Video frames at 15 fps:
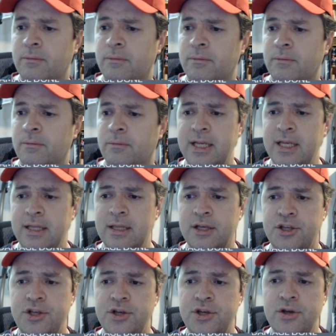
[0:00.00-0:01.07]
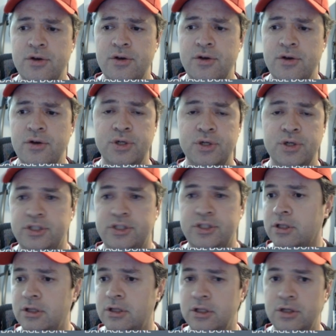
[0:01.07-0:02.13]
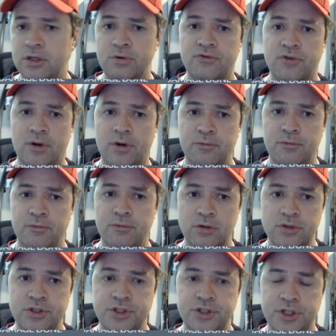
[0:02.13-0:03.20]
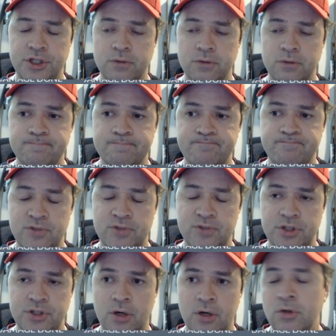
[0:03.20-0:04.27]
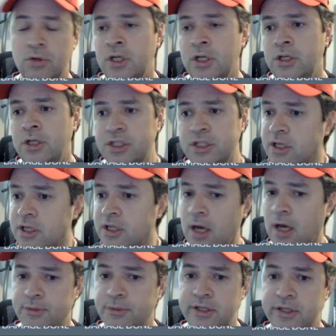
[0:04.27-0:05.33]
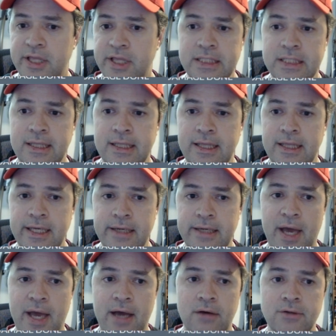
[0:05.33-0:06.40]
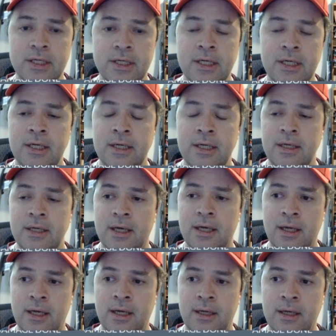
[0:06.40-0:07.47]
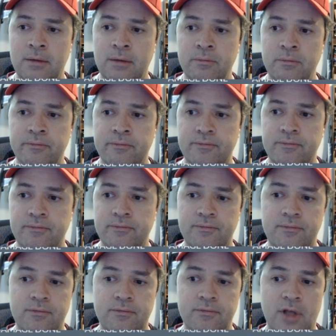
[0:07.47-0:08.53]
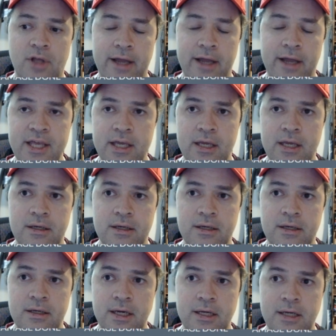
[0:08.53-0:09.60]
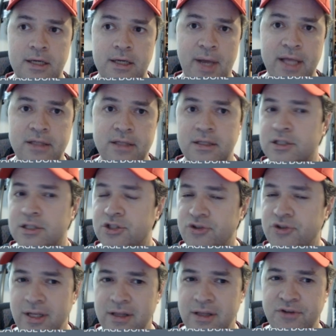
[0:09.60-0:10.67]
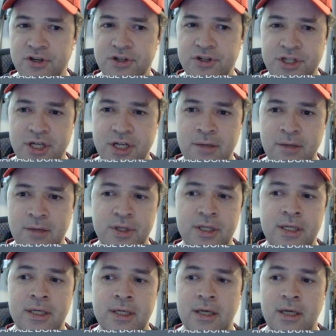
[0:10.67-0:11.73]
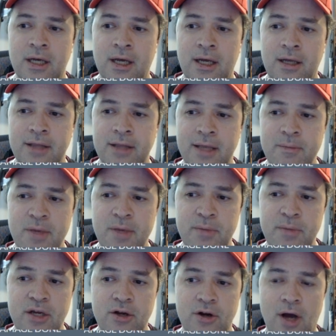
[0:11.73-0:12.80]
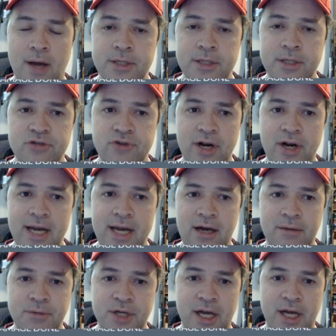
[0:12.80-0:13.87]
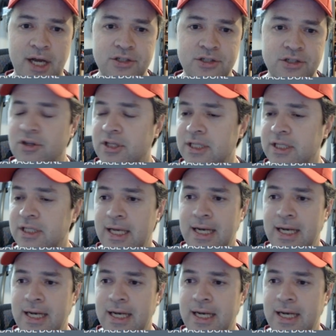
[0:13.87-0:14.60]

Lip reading: getting the huge boost to loot from those two. So just an option, things to think about. I think it depends on the strength of your ship. They may be good options. Right now, I'm kind of struggling to hit